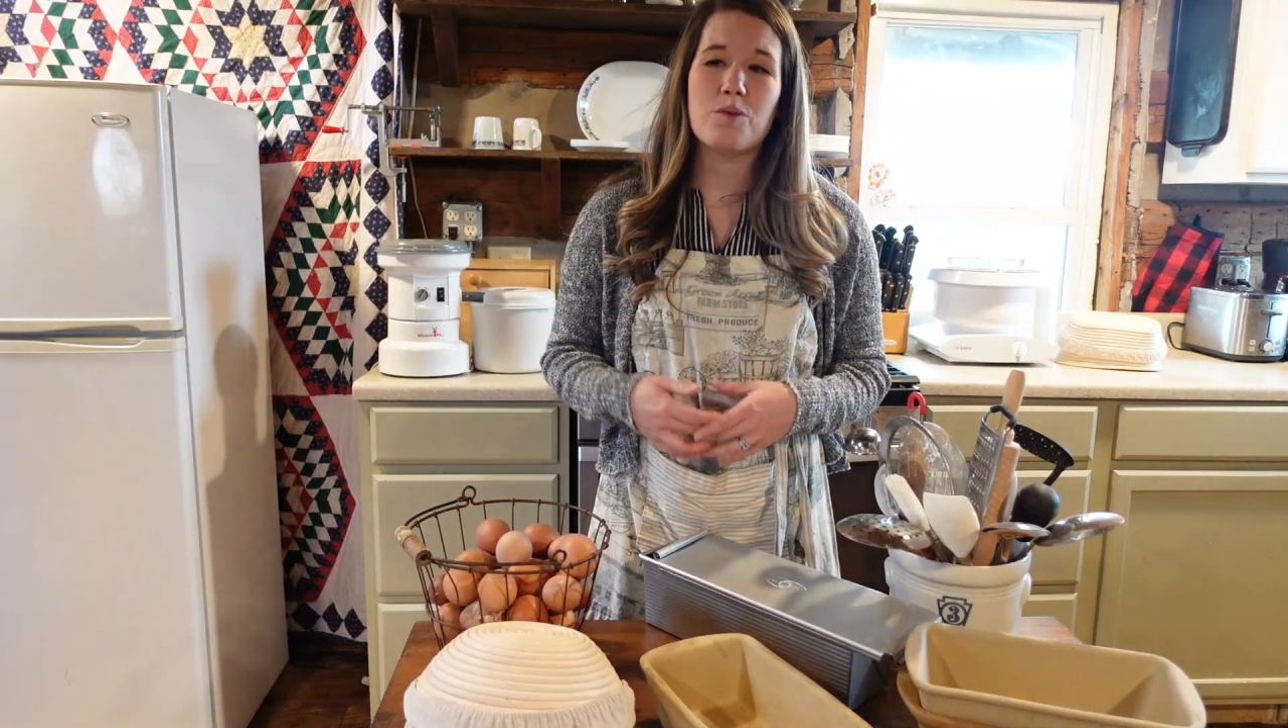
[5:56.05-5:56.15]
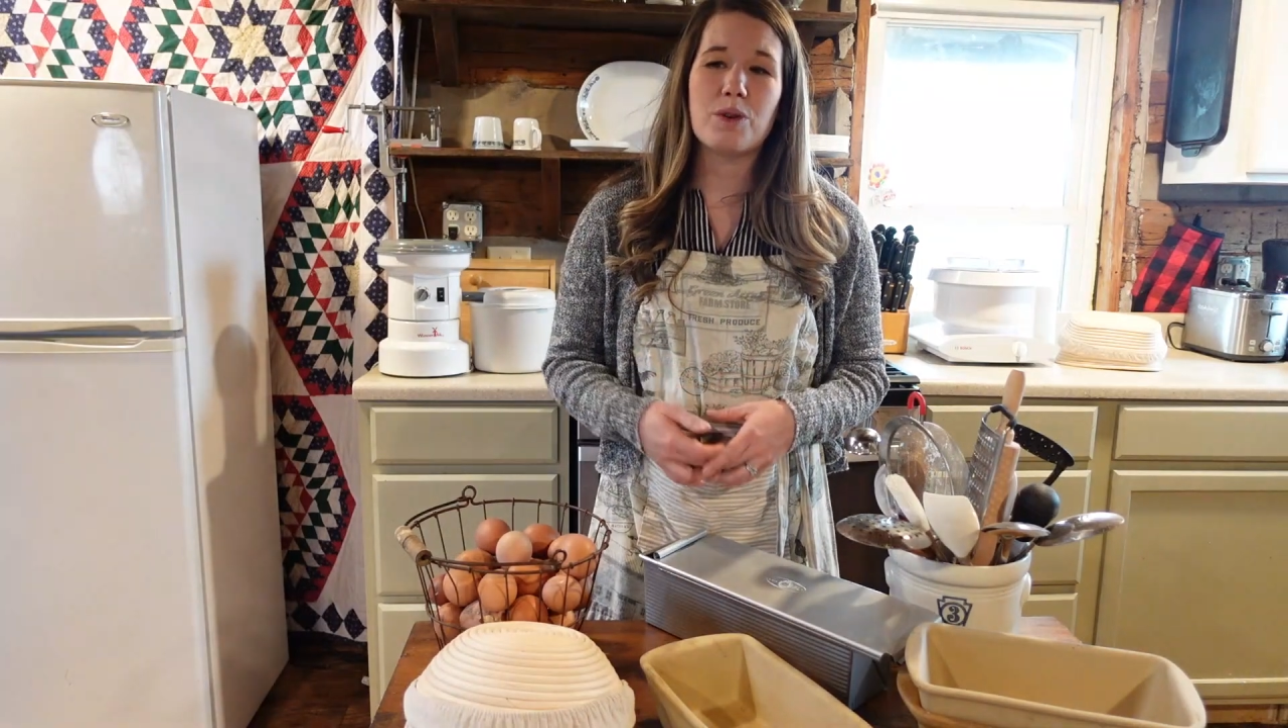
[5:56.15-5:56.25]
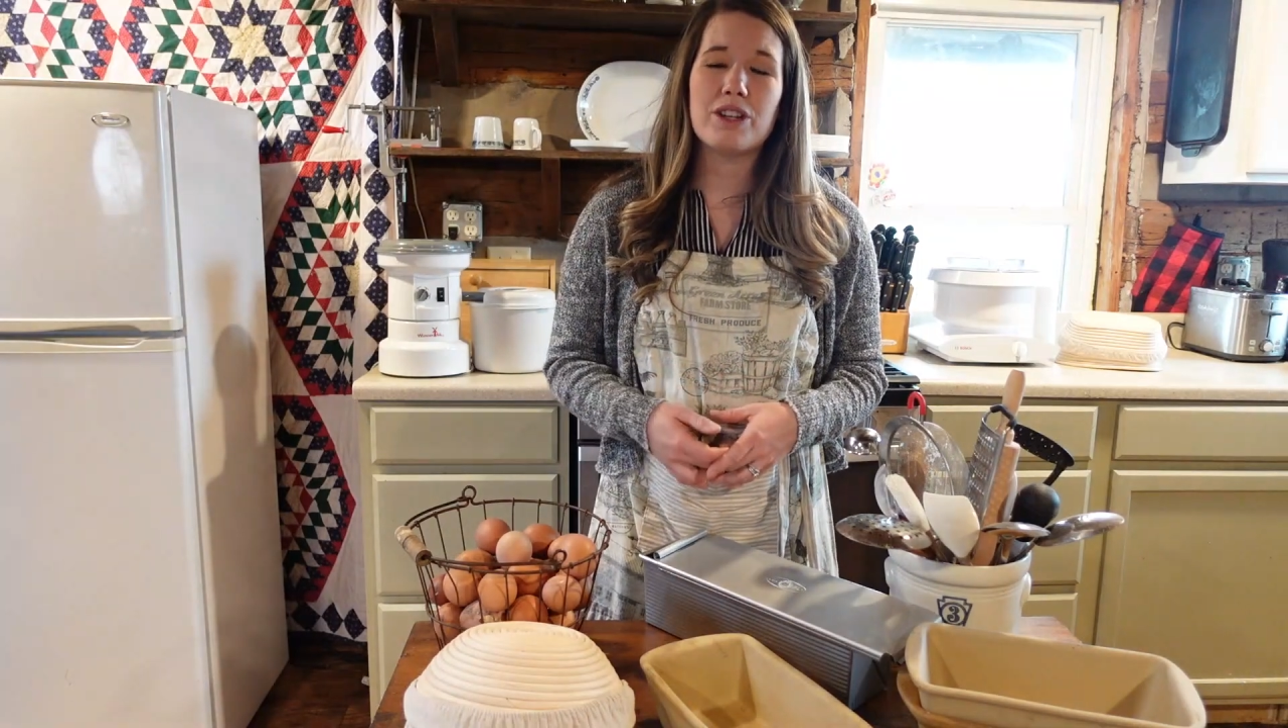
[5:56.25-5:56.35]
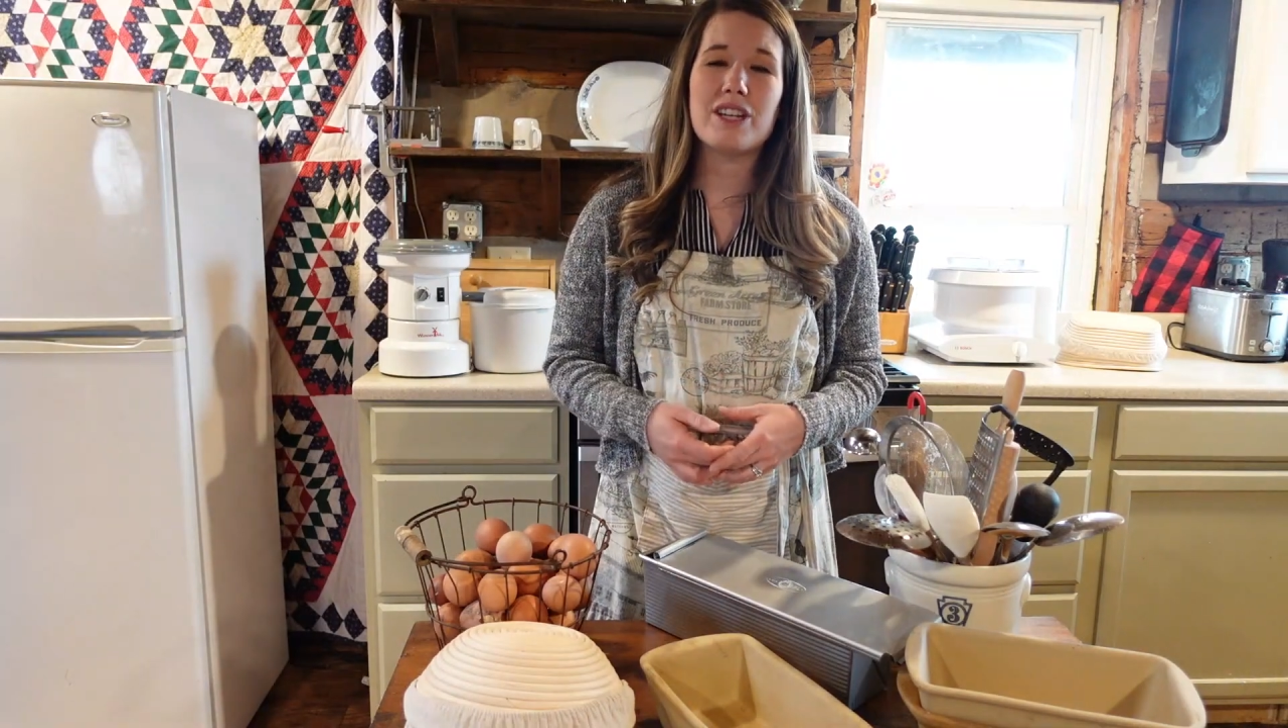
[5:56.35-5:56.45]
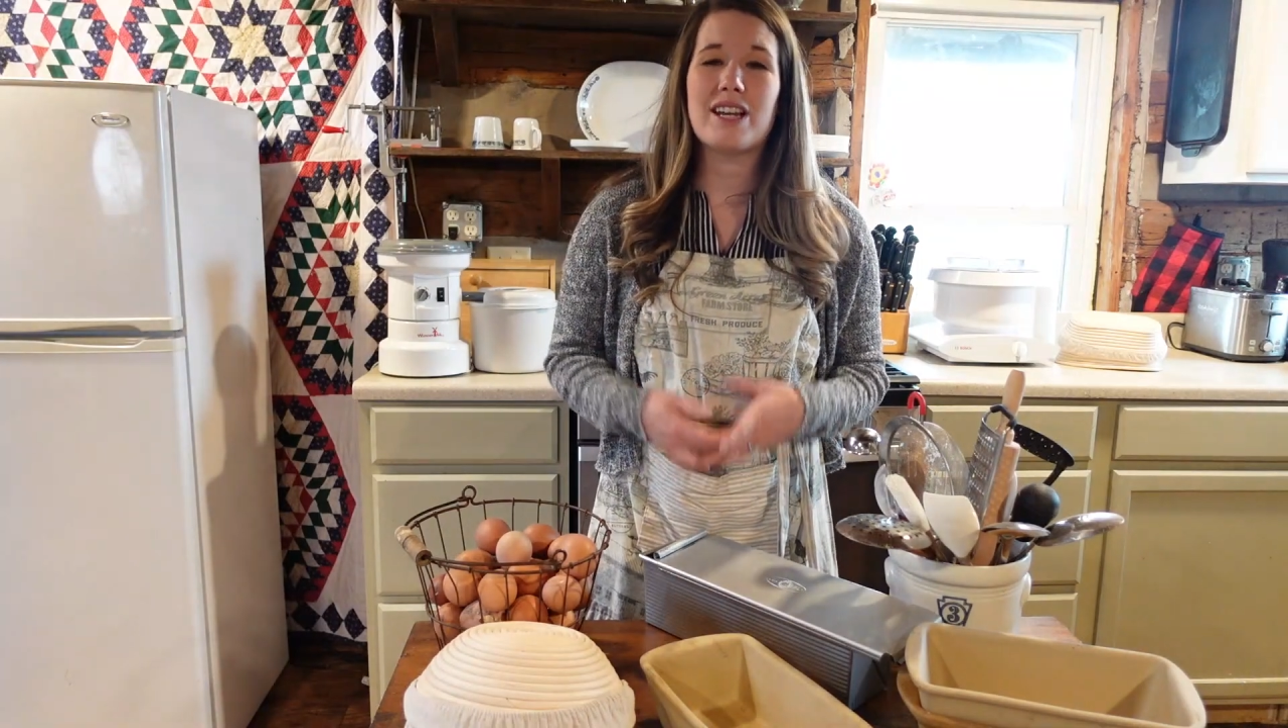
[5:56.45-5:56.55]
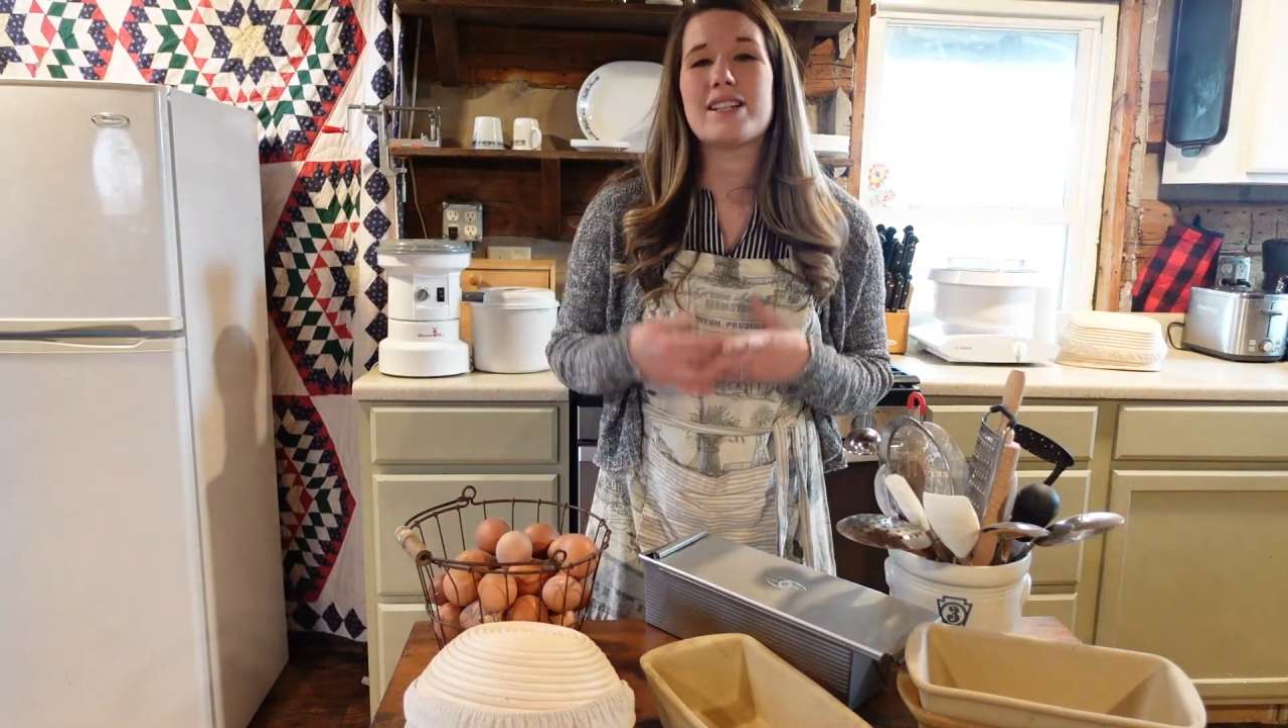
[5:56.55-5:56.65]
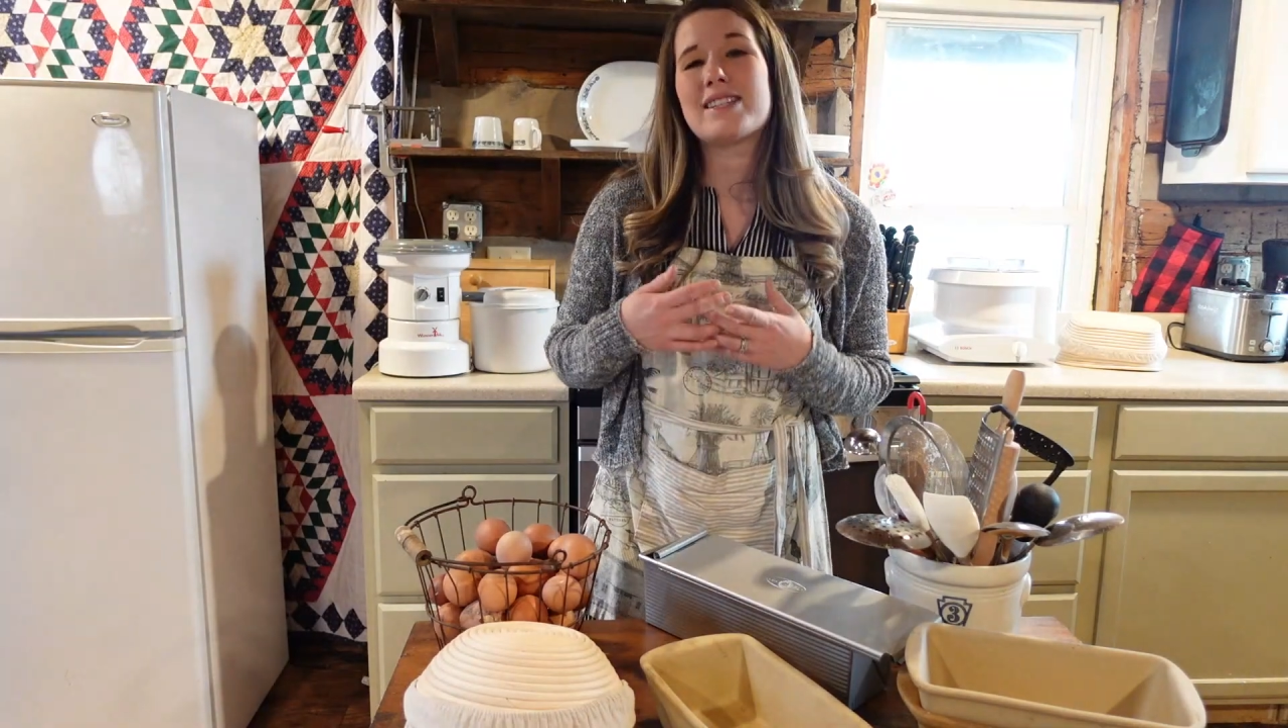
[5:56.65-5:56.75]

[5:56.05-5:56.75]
really get